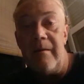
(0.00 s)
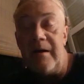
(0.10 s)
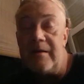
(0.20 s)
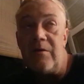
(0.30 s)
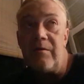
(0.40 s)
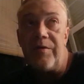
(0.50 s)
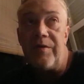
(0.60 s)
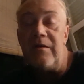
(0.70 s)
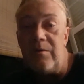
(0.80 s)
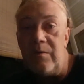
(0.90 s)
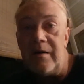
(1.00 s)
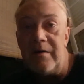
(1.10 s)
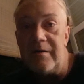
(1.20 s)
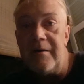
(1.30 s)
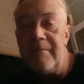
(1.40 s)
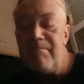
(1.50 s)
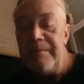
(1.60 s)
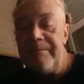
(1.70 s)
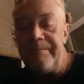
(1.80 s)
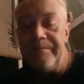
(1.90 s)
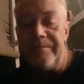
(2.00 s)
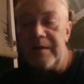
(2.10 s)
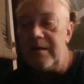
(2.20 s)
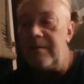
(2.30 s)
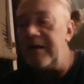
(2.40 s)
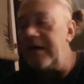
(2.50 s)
I don't think you want. And